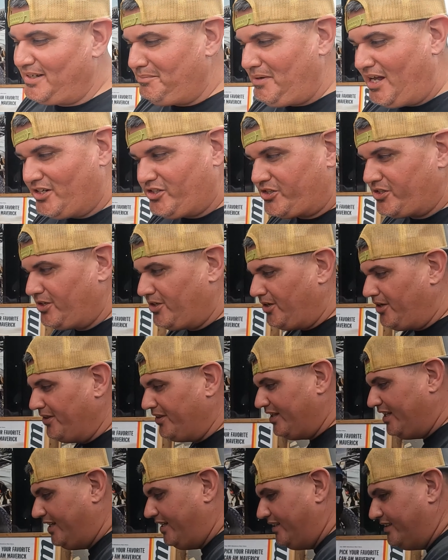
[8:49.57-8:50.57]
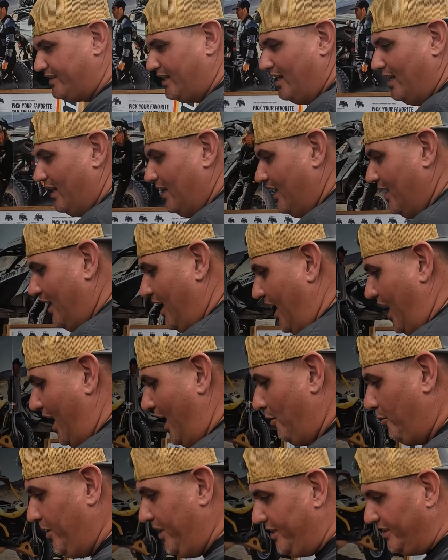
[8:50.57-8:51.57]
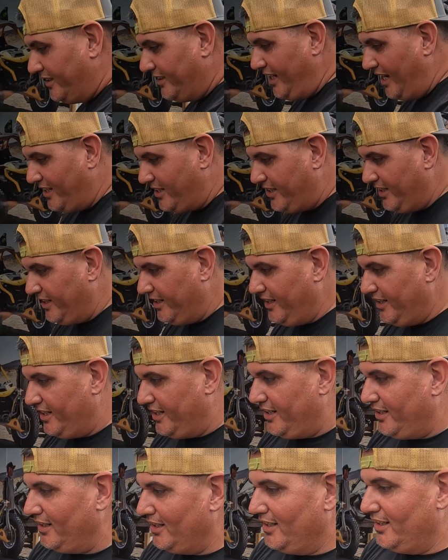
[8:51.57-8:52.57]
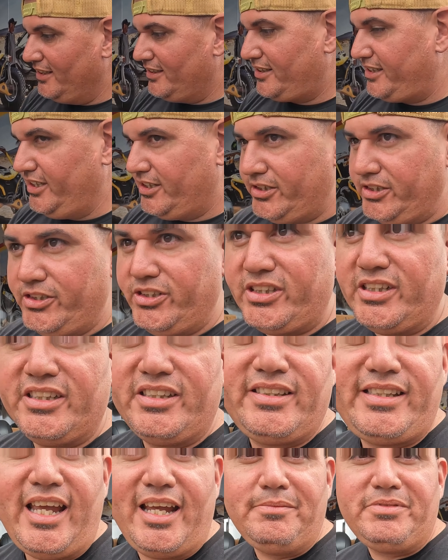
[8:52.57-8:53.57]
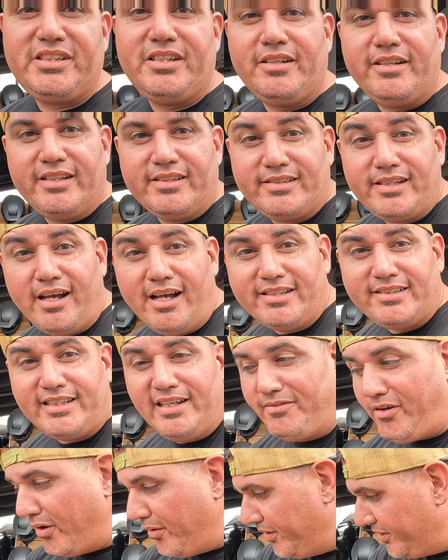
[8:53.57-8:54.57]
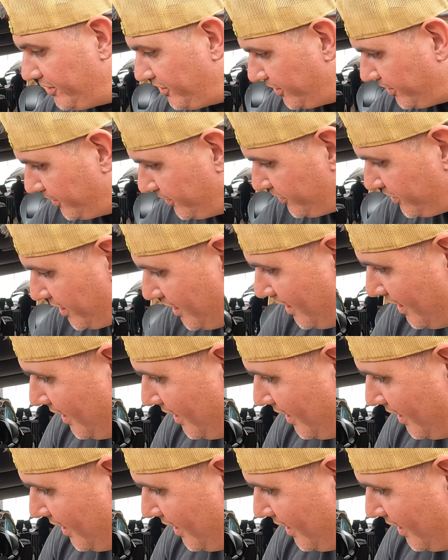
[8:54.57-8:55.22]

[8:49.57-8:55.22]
I'm not sure on these. Rear section here, still using the same center exhaust they've always used.